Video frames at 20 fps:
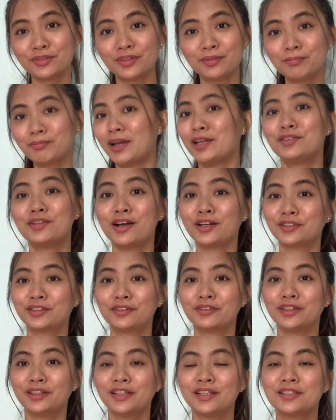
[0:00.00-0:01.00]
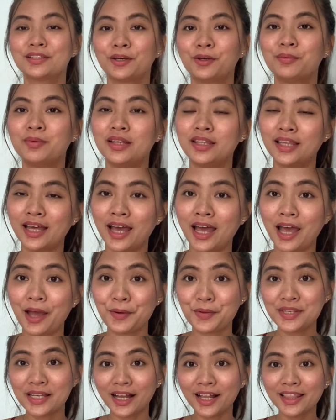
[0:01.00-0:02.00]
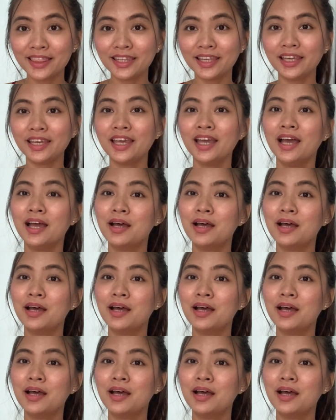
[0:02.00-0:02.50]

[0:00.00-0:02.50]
My doctor really told me that I was healthy.